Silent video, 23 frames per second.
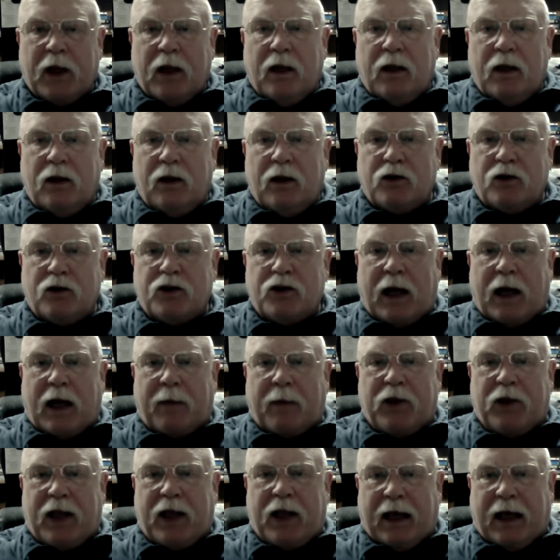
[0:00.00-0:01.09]
you know,
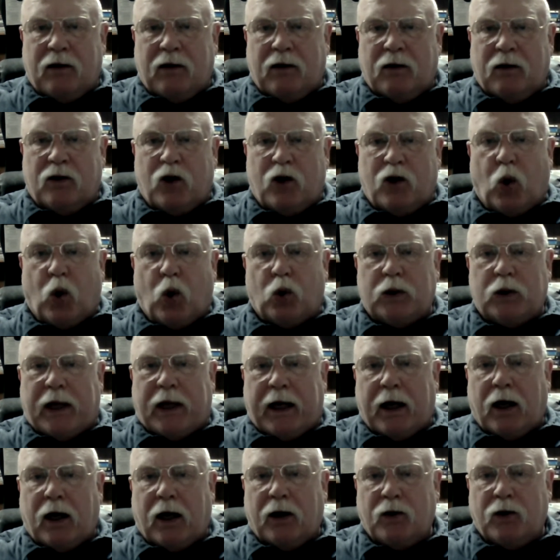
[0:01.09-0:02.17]
stopping that cold
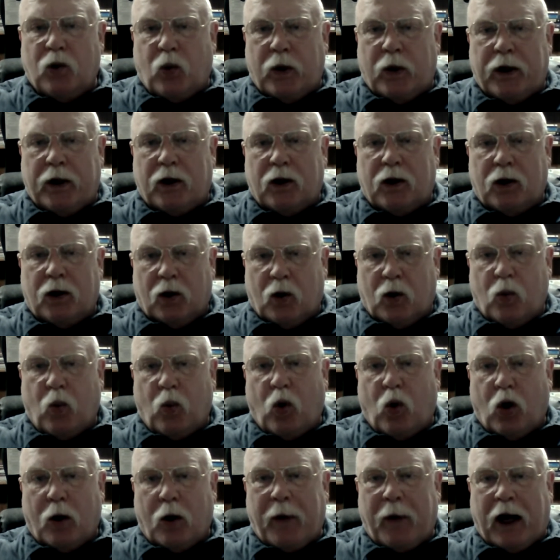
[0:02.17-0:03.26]
air in the winter or
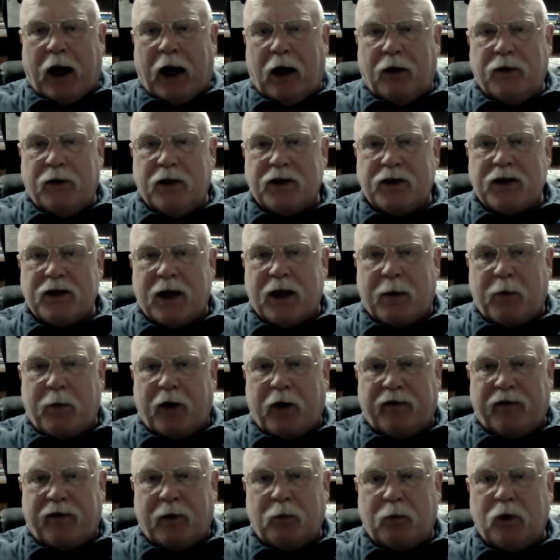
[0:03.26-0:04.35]
warm air in the summer
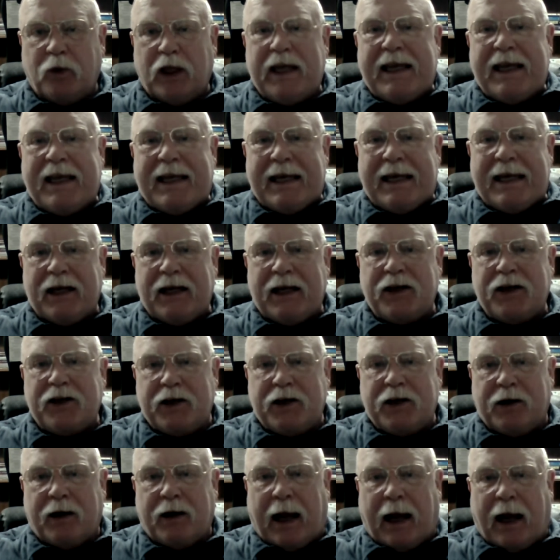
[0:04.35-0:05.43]
from leaking into
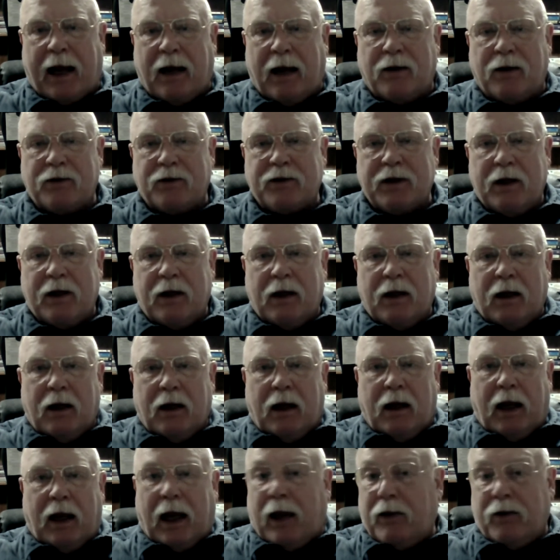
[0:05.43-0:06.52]
your house,
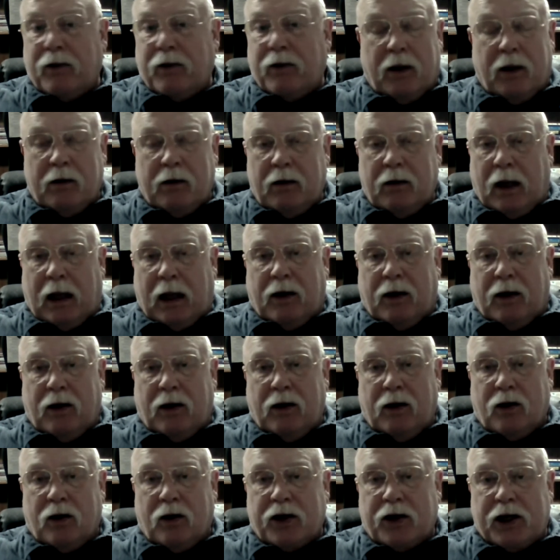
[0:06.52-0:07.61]
and
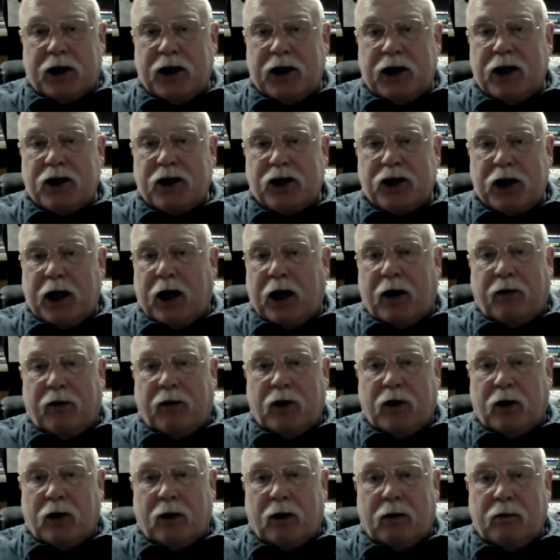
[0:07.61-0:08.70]
your conditioned air,
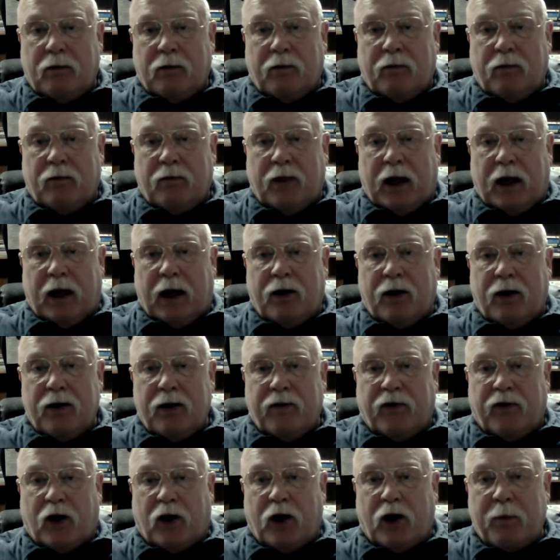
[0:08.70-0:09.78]
the air you've
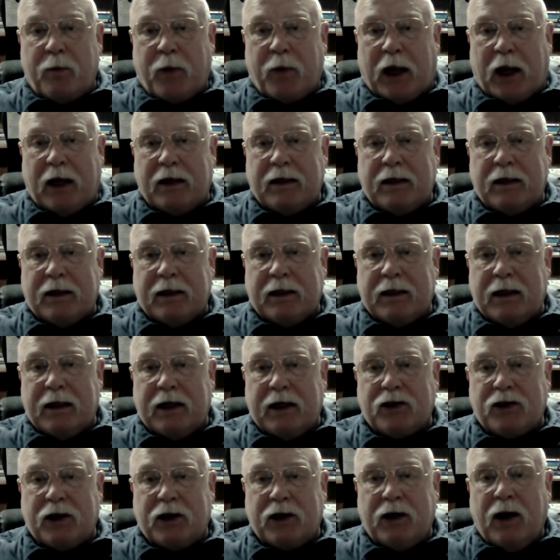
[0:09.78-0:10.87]
already paid to
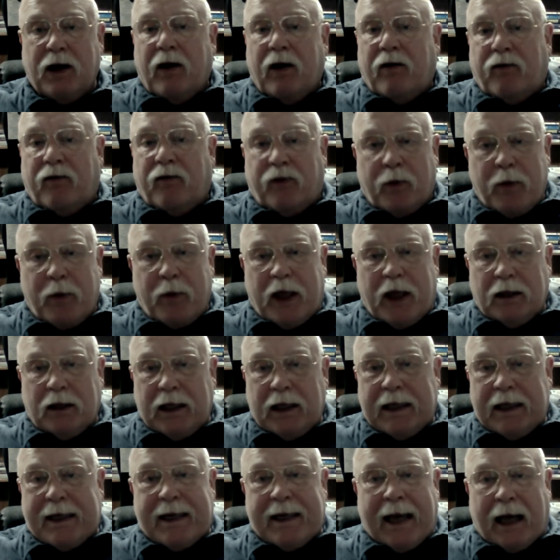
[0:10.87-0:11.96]
condition, from it
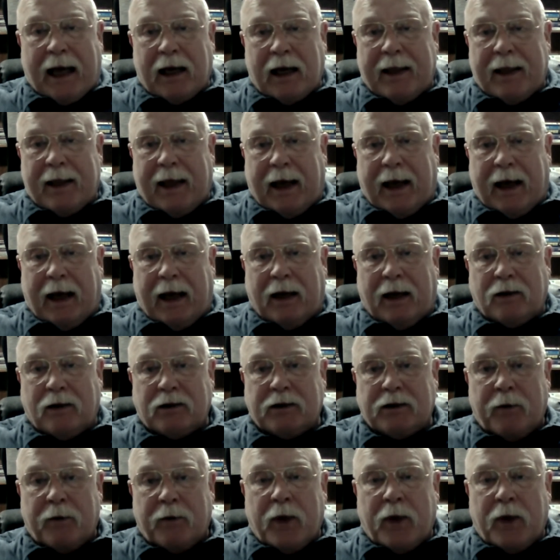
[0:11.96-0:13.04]
leaking out of the
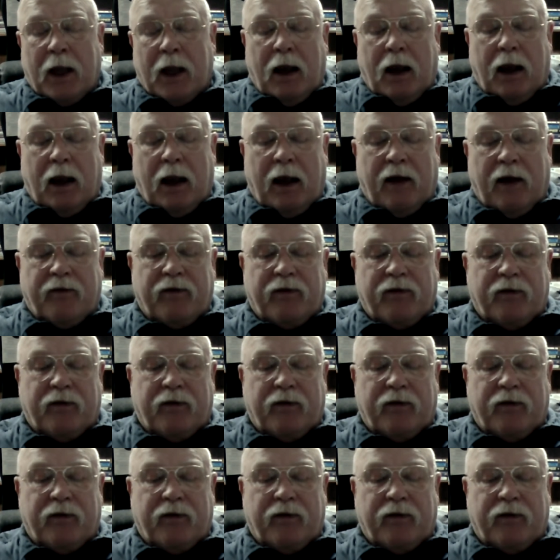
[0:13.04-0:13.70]
house. If